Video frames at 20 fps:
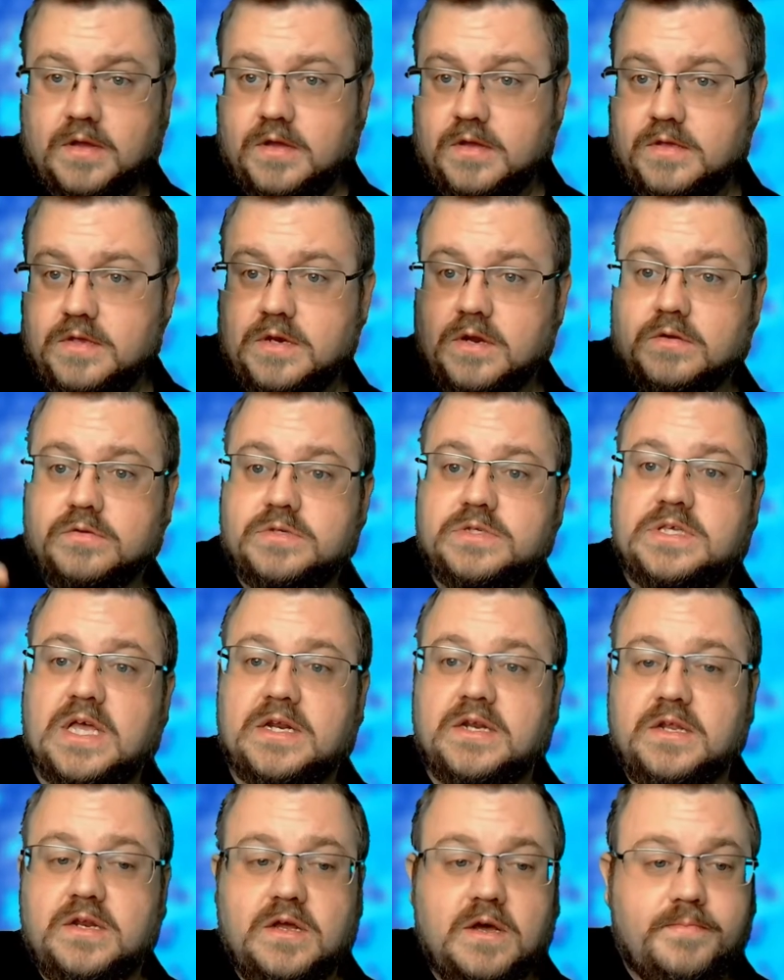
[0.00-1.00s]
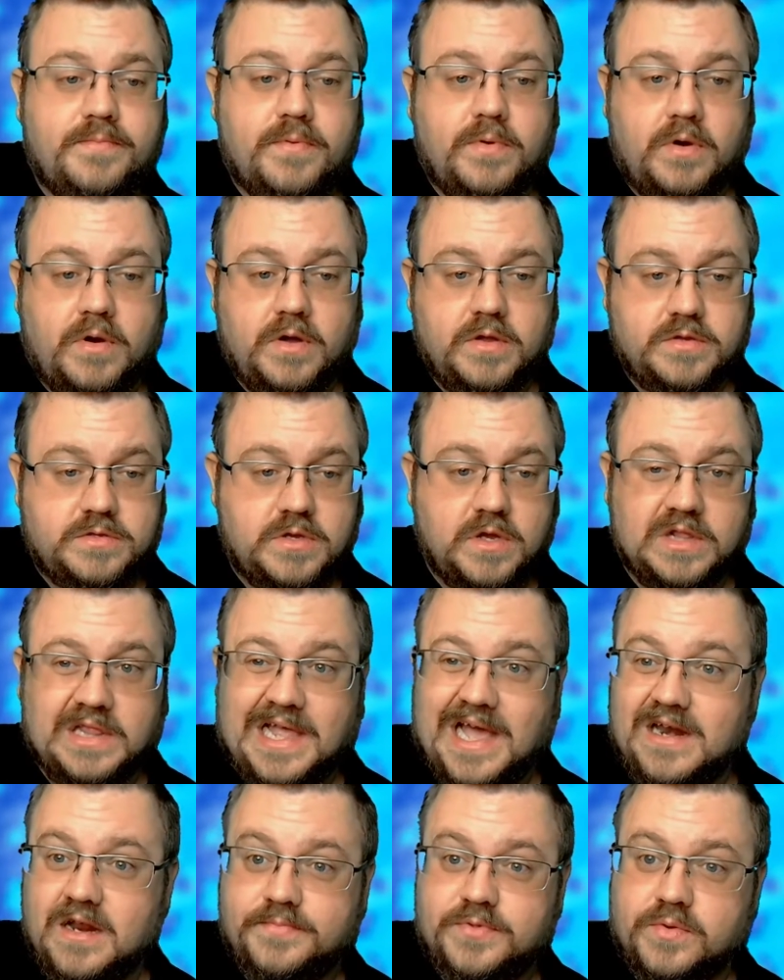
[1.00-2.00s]
you know, setting it up to
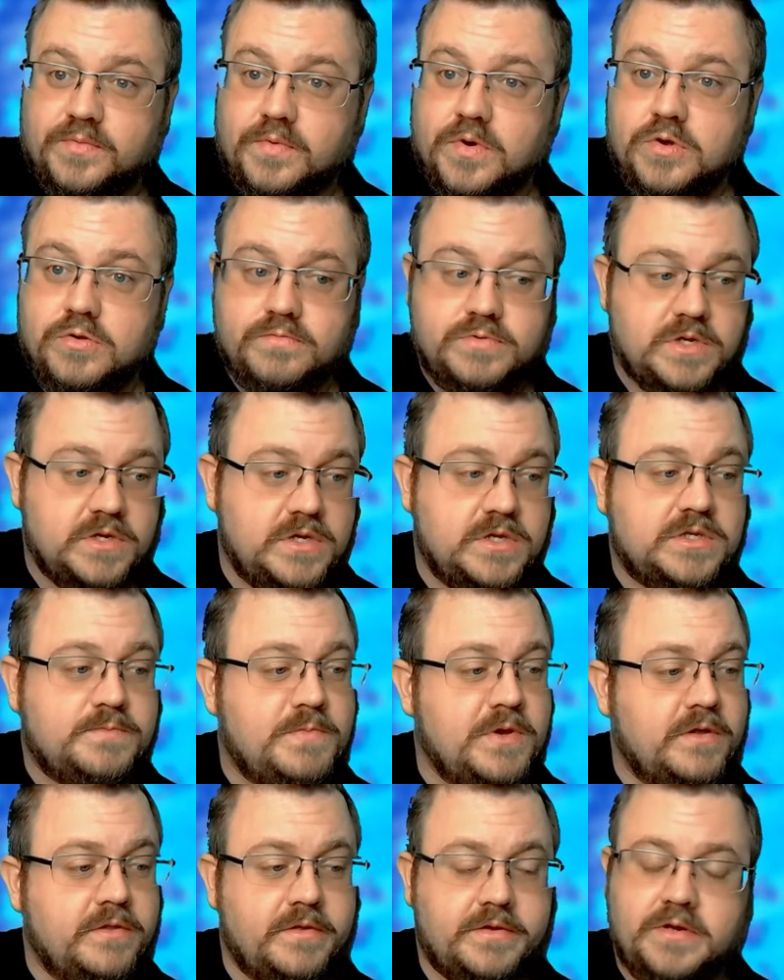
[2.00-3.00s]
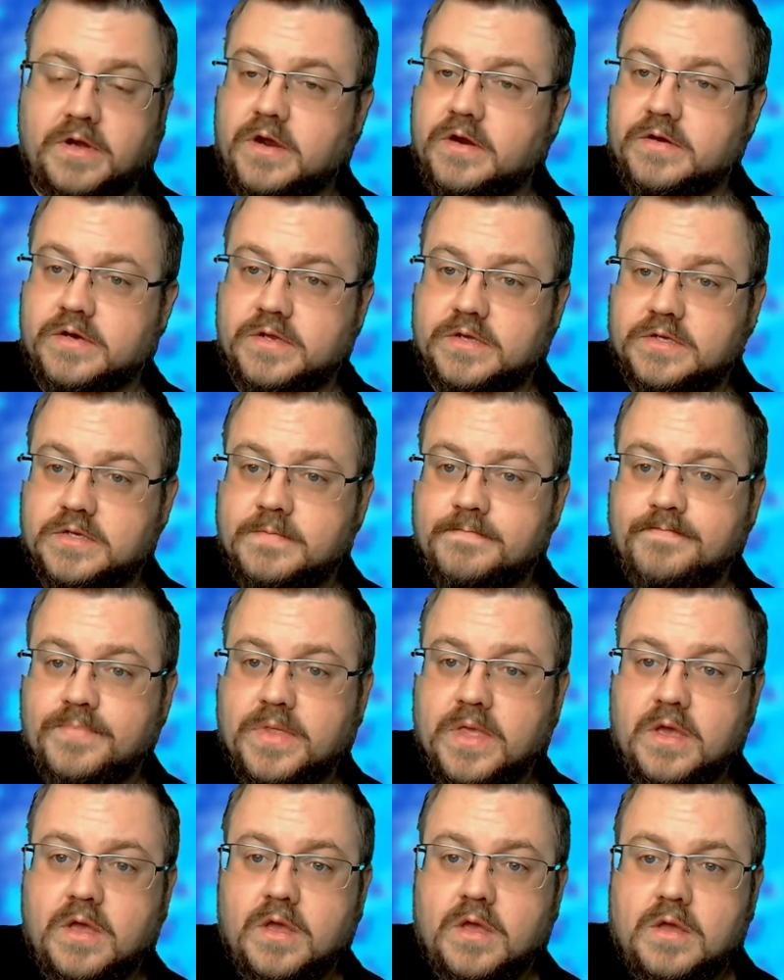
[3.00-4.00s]
light up the room, to dispel the darkness.
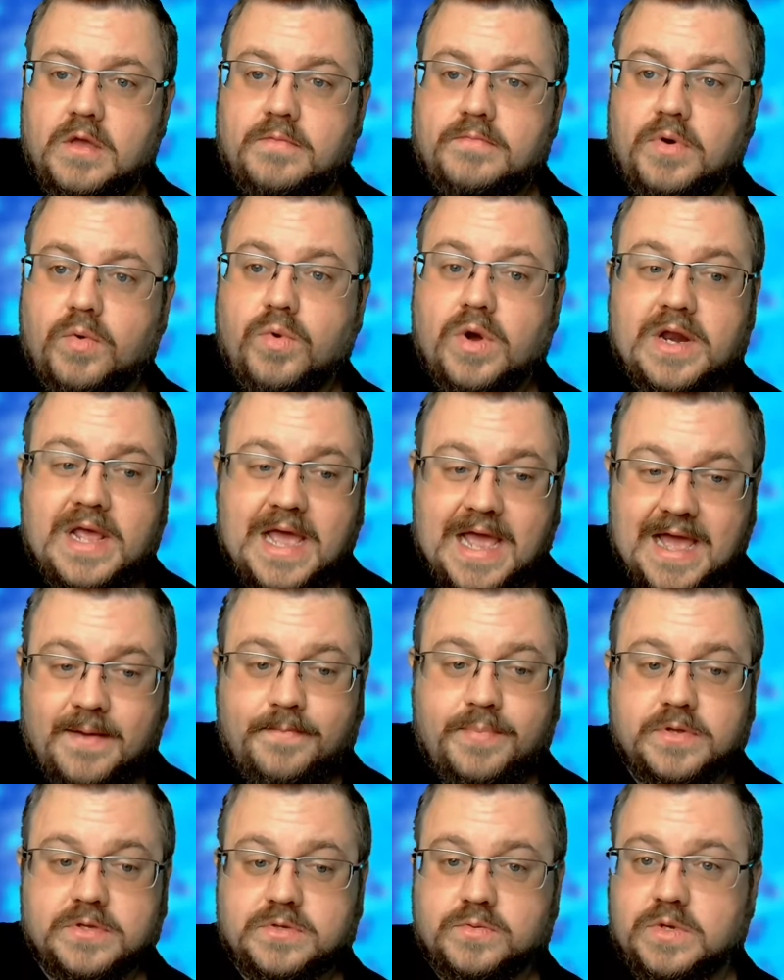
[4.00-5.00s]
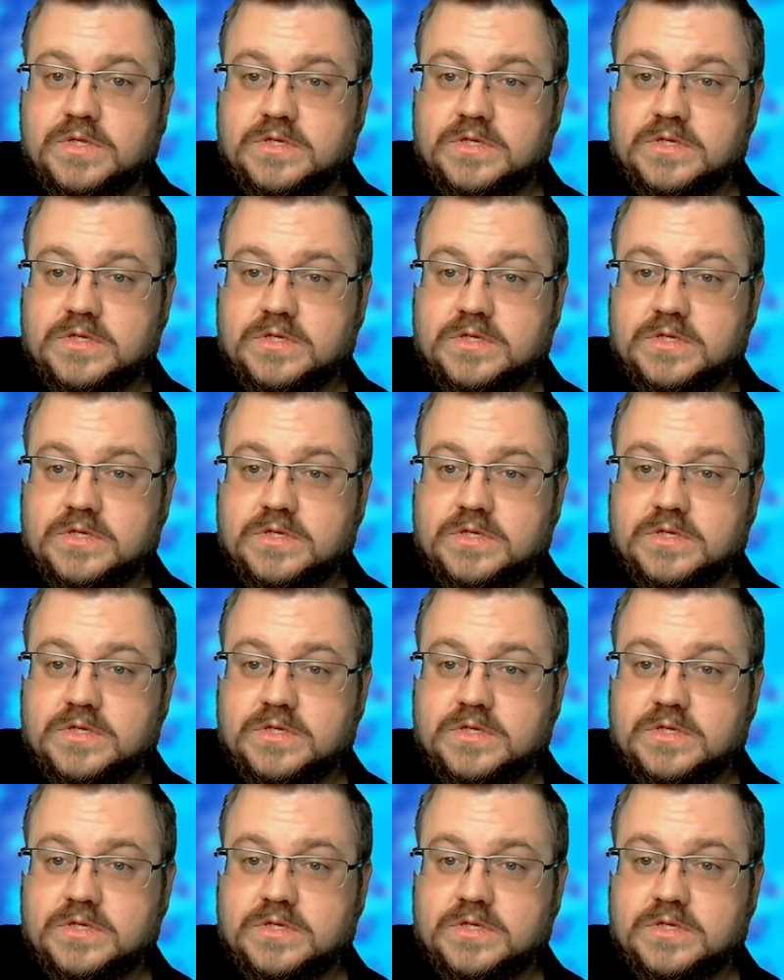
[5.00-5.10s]
But what happens when